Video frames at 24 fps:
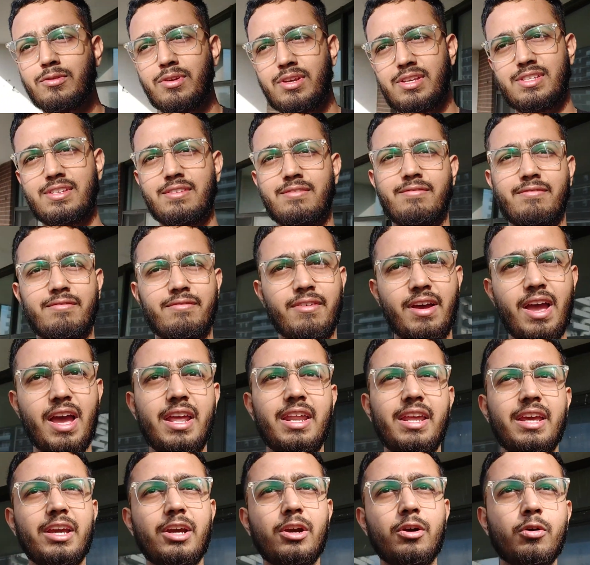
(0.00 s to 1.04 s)
So it's a
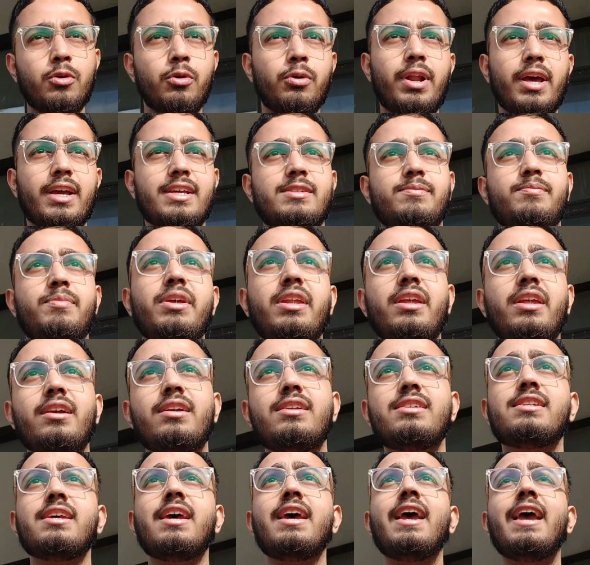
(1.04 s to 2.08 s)
very good
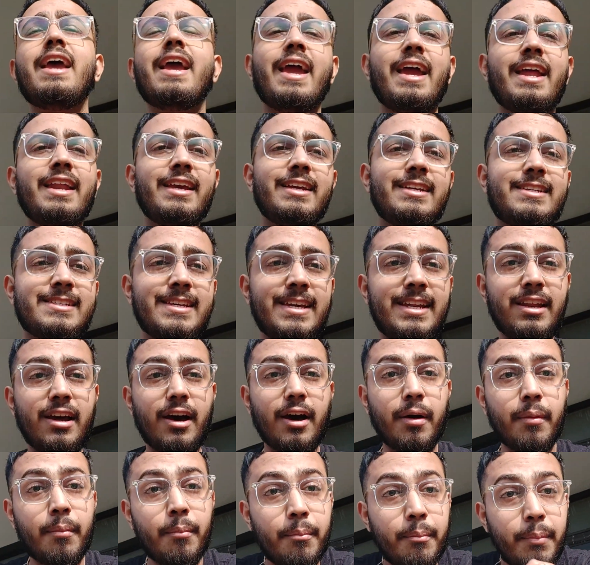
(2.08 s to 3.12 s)
experience, and it's an
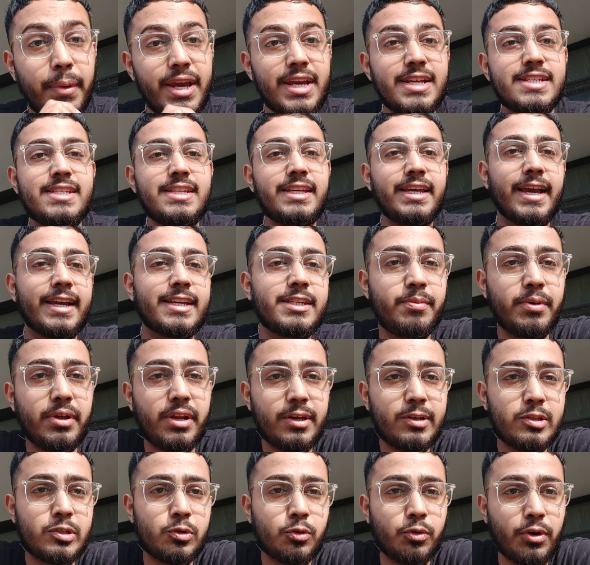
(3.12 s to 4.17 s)
amazing
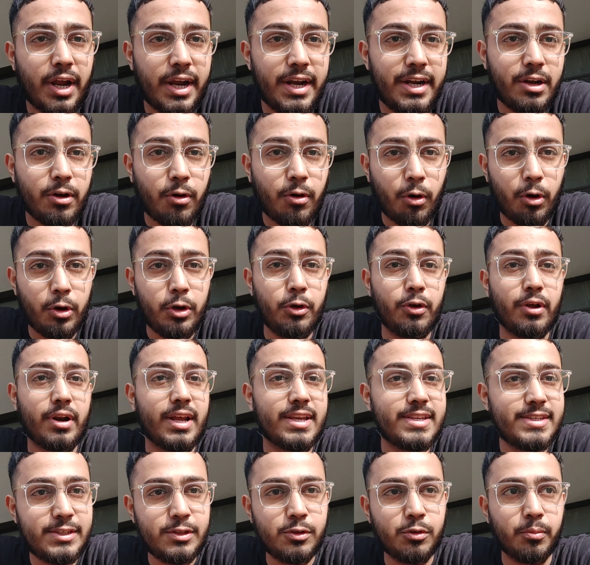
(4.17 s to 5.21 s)
experience to write on your
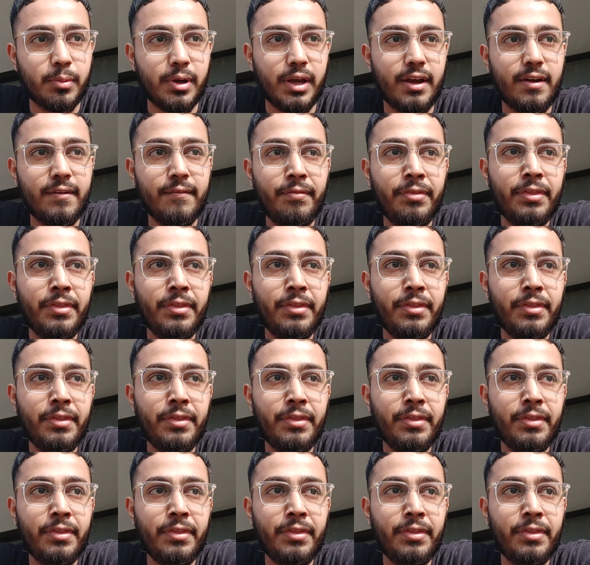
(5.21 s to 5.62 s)
resume.